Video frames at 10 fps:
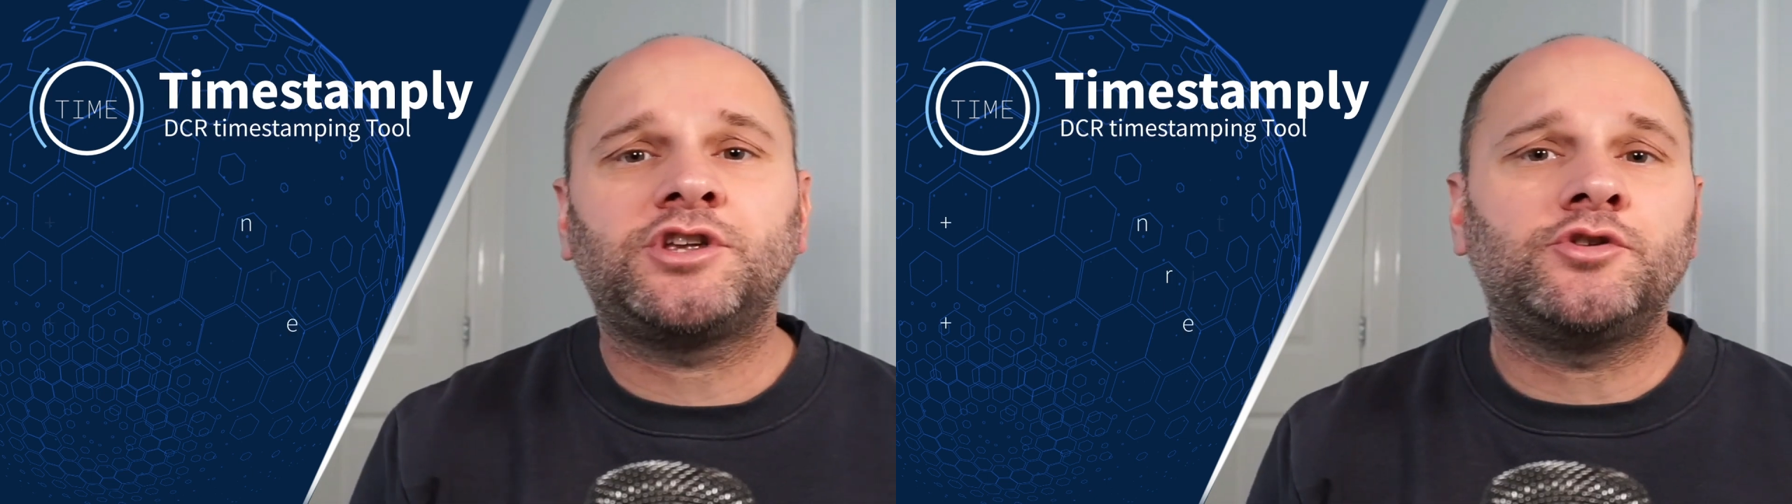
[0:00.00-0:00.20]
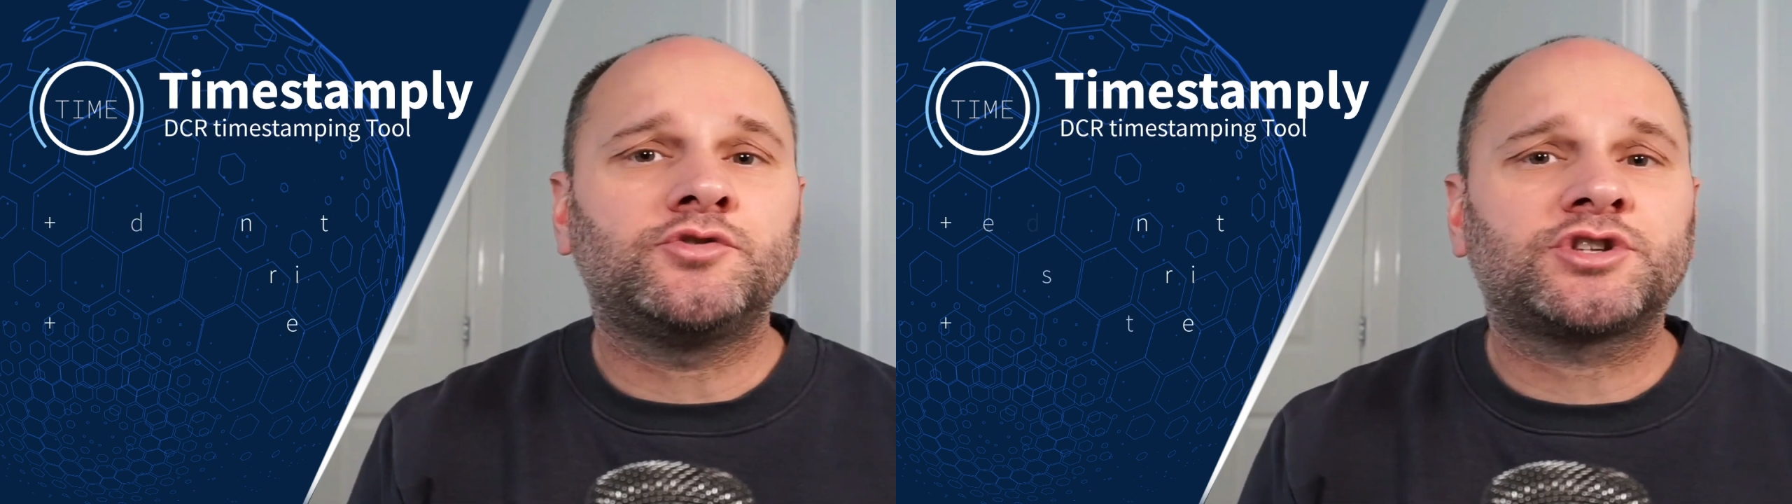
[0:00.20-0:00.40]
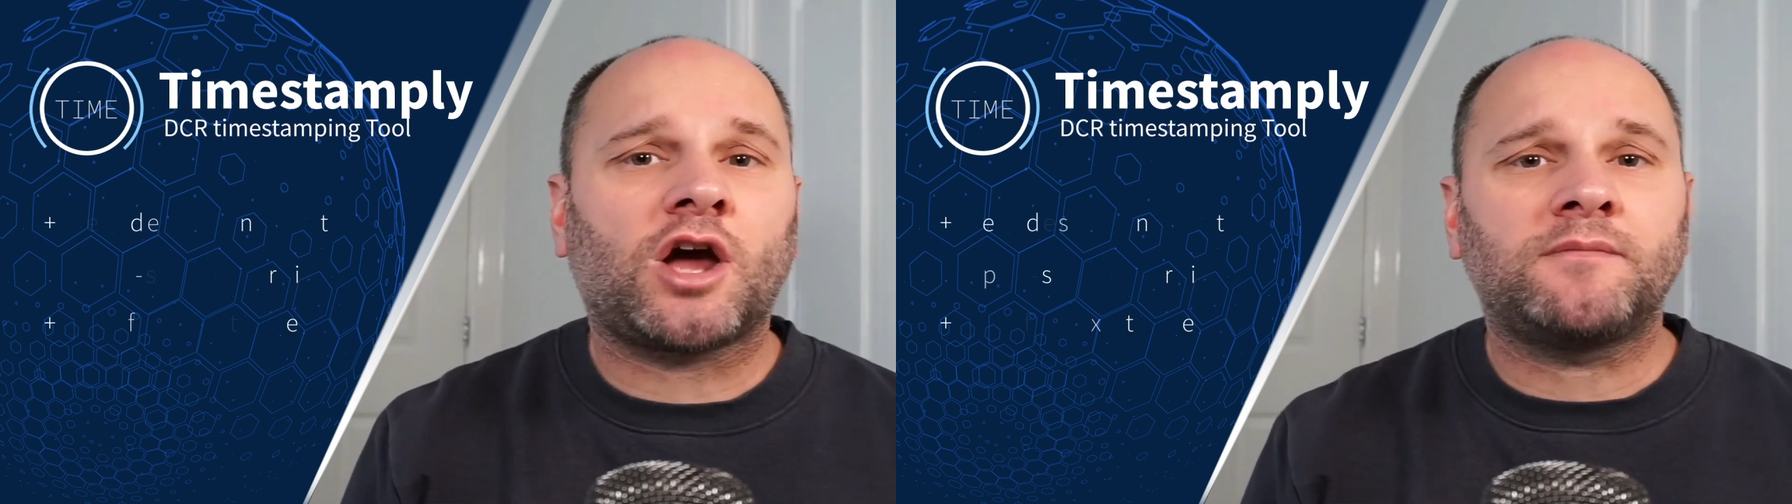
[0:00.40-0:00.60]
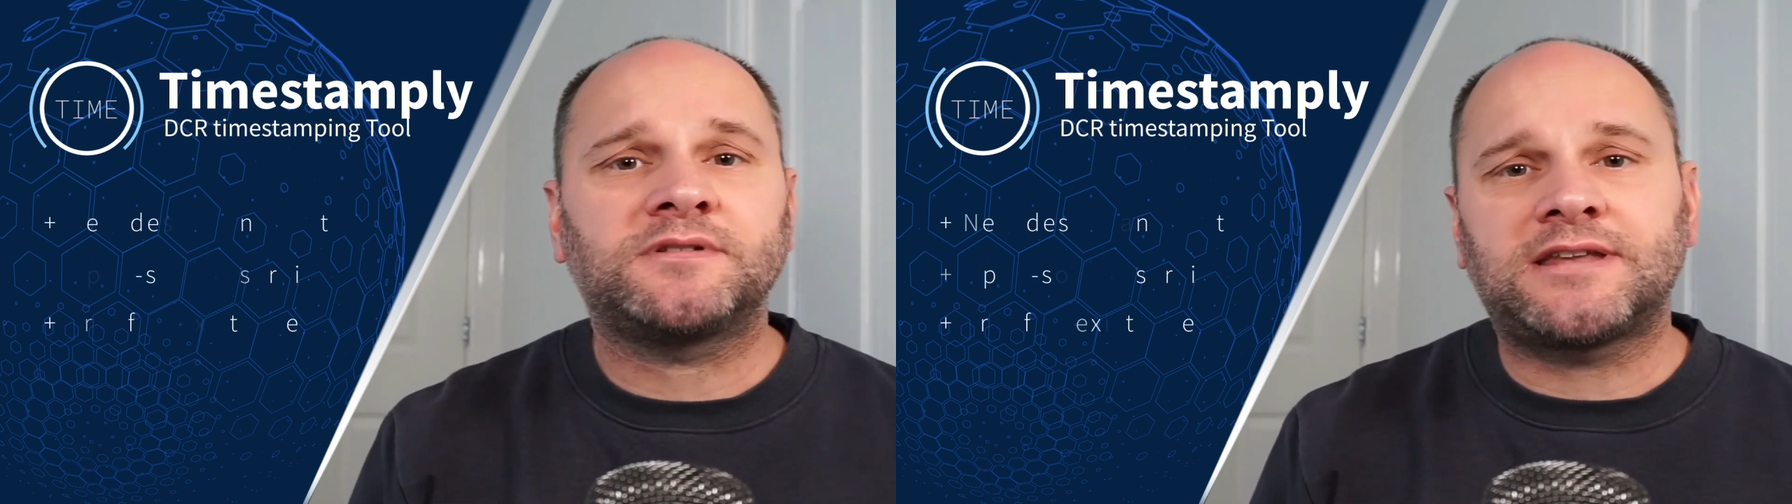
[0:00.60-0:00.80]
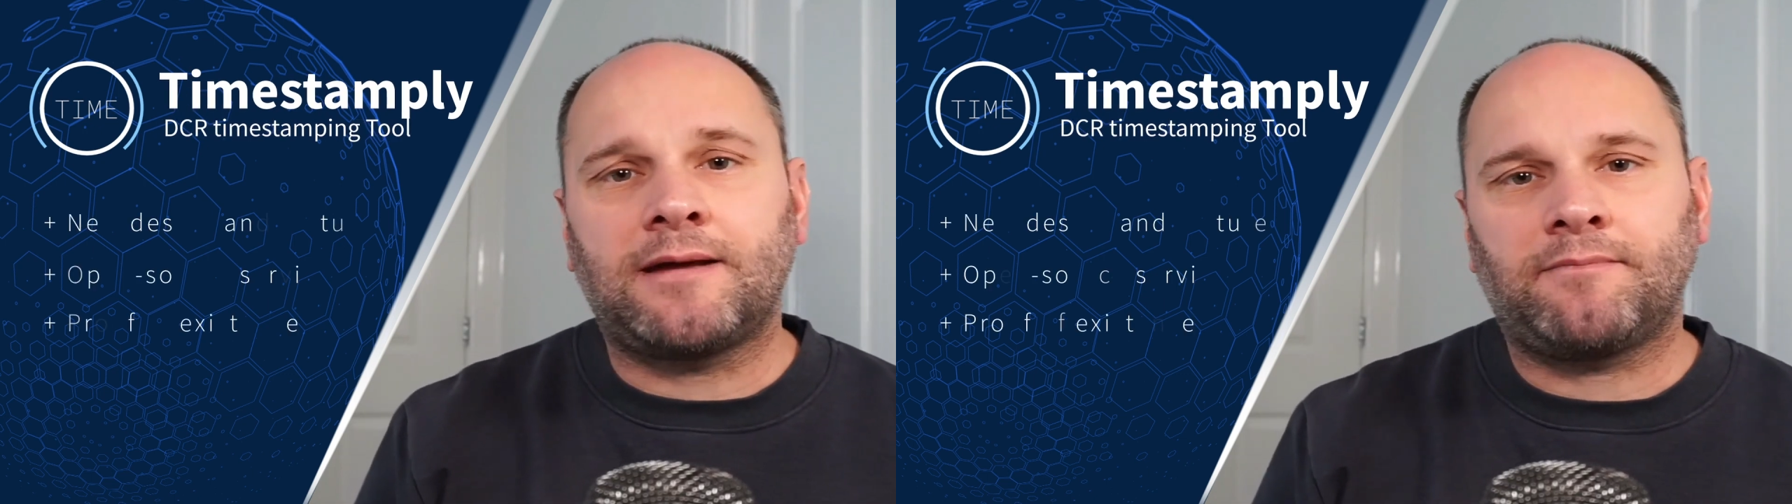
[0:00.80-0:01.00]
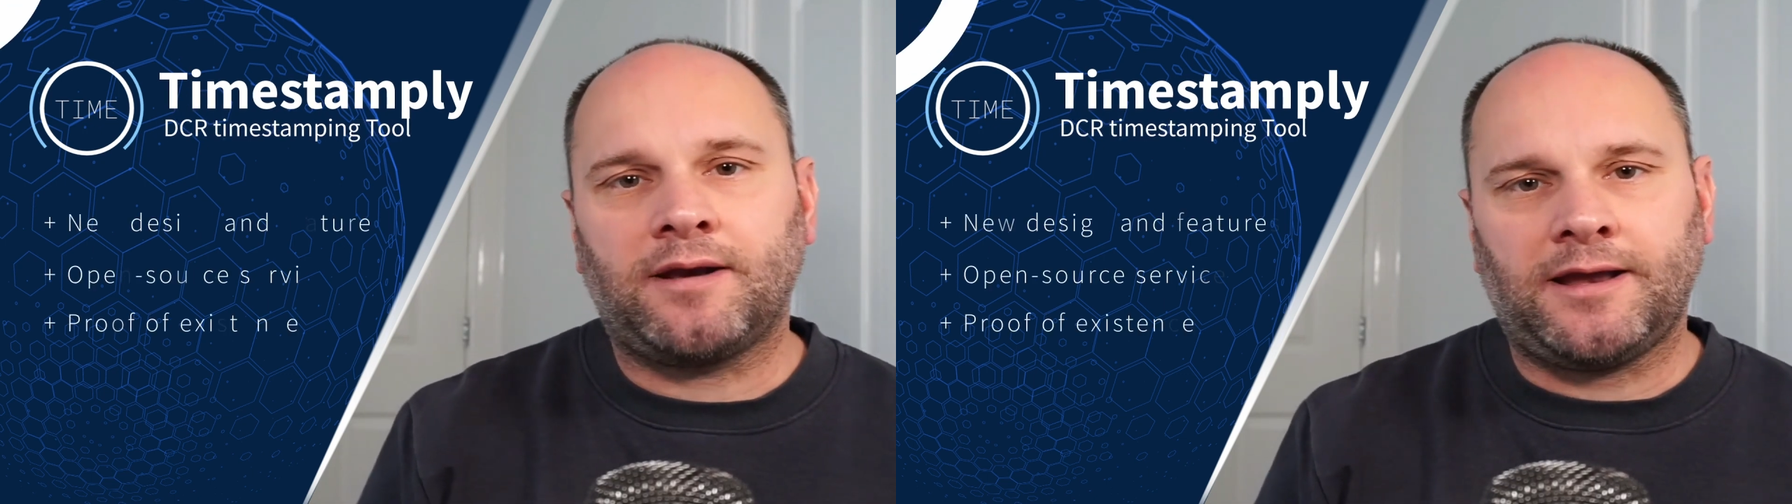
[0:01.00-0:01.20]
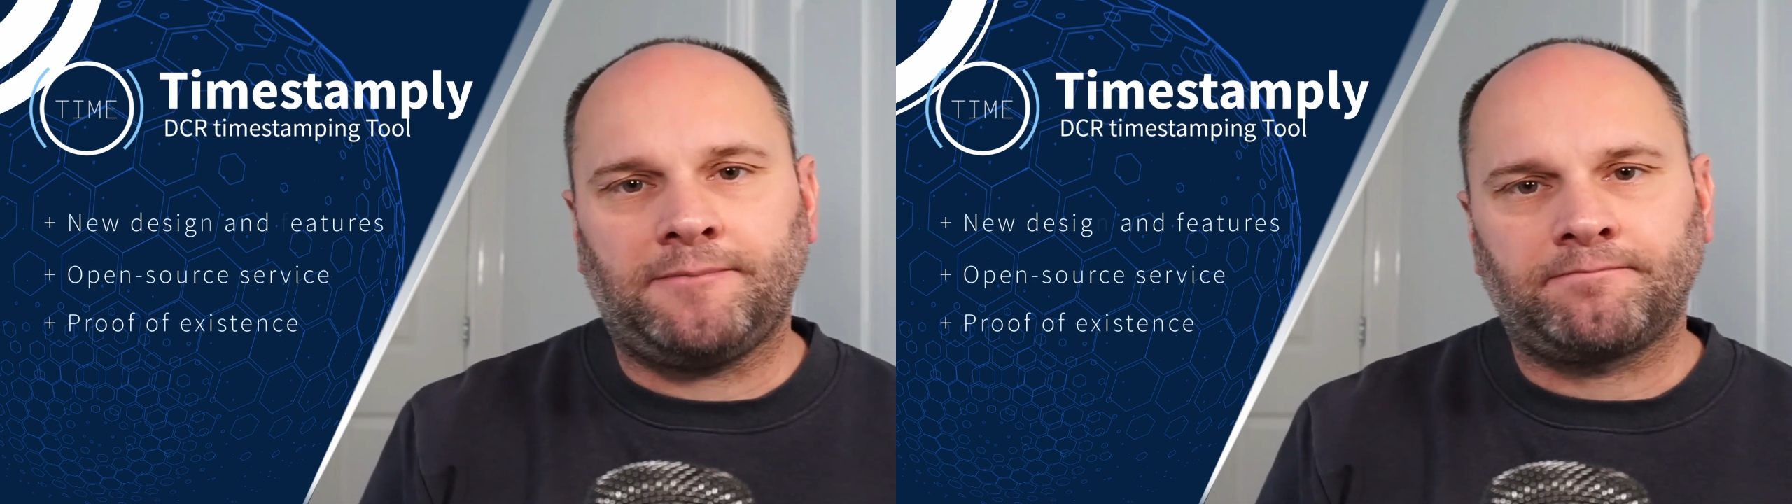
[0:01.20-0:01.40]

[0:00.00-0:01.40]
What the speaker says: use Timestamply